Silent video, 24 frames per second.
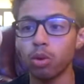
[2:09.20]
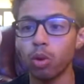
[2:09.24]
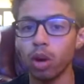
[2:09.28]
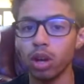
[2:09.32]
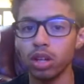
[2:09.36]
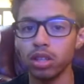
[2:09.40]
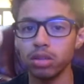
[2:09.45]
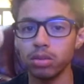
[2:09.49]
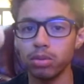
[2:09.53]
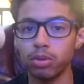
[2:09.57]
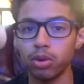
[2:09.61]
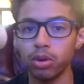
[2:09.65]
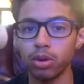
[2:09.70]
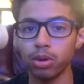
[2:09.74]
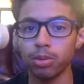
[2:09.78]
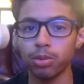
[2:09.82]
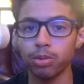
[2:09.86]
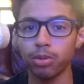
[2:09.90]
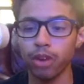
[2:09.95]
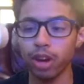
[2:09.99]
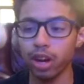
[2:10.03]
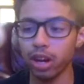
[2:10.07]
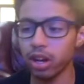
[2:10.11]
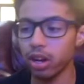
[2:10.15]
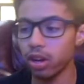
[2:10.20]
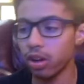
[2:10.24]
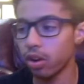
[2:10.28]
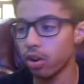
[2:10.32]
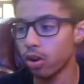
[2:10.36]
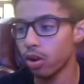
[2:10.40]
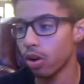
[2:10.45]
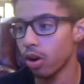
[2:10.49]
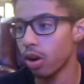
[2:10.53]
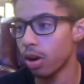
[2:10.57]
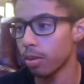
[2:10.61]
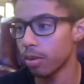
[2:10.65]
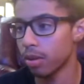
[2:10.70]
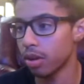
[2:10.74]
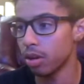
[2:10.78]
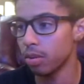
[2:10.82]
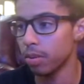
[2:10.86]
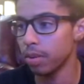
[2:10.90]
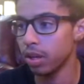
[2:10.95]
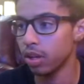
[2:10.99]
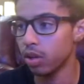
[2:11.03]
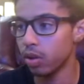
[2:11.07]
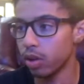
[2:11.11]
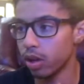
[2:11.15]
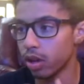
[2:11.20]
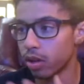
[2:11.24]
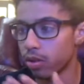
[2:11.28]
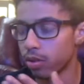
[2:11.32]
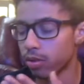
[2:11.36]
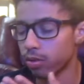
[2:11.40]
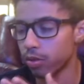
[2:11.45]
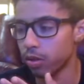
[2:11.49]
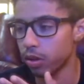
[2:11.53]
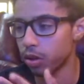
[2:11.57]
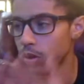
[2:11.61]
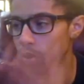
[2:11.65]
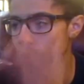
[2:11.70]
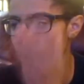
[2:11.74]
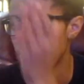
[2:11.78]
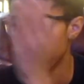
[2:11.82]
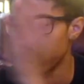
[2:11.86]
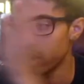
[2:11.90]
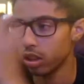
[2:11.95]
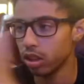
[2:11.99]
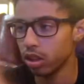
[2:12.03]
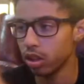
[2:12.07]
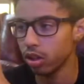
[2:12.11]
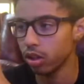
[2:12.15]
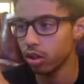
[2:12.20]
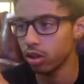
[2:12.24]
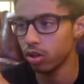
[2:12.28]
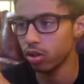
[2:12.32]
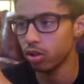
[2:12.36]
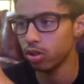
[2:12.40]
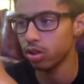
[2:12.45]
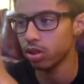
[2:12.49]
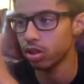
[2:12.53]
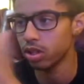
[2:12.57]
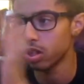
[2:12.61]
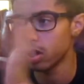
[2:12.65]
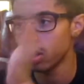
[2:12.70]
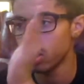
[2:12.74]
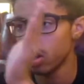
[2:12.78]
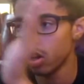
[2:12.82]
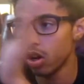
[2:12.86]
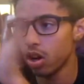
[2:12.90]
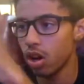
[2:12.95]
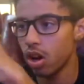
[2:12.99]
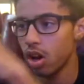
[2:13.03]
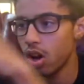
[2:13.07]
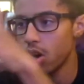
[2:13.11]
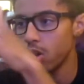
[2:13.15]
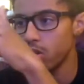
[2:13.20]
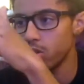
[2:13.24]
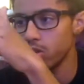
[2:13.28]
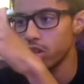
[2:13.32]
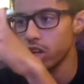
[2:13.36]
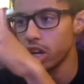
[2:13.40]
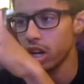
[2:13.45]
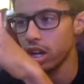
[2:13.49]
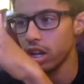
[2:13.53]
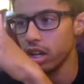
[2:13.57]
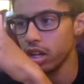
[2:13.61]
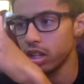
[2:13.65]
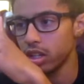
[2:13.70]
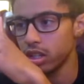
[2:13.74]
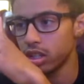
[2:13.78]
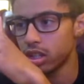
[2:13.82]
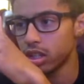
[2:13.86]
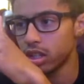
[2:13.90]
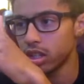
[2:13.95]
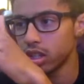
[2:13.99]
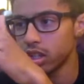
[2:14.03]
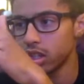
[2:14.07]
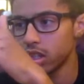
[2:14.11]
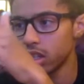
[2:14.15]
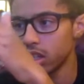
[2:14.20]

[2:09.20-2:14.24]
Quasi board right here, I'm going to be doing a review on Thunders, OJs,